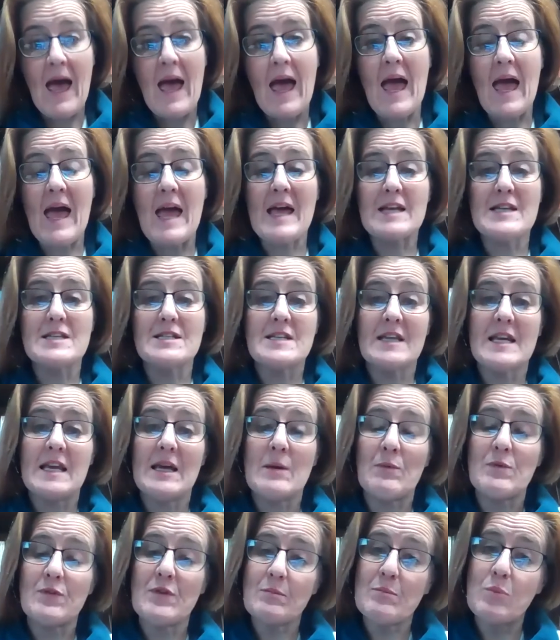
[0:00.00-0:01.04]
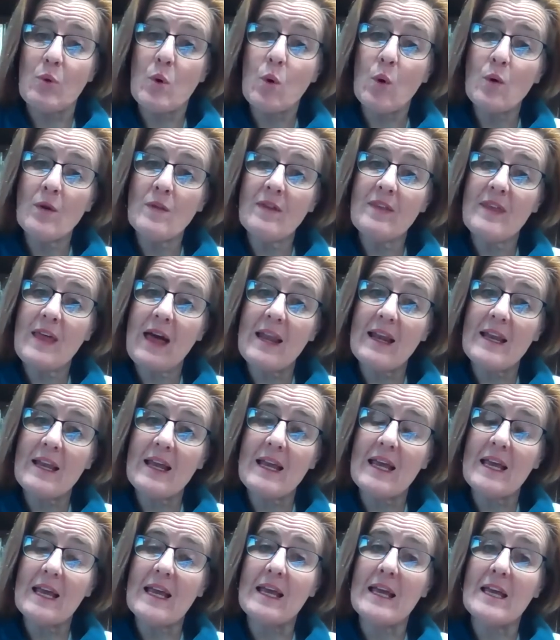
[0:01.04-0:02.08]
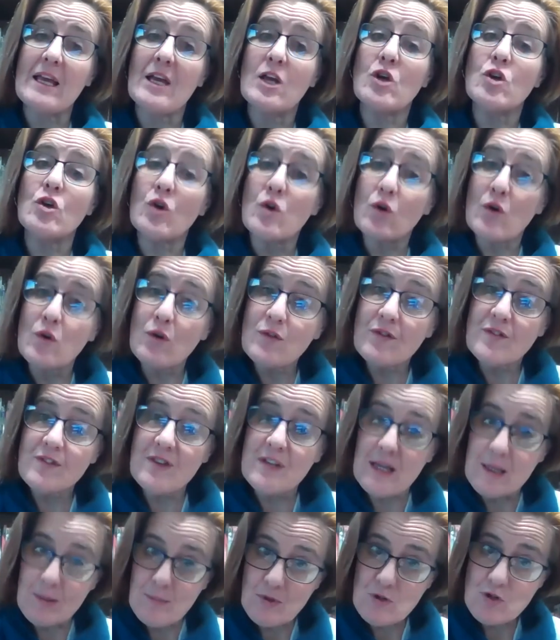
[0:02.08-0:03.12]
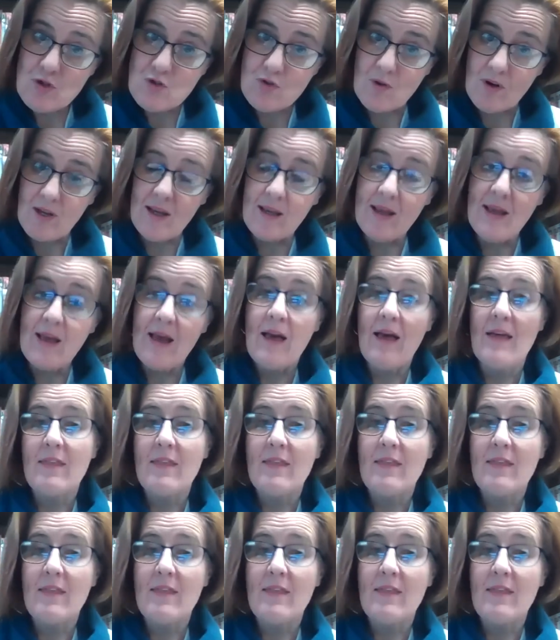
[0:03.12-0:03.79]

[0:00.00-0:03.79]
And it was important that he used imagery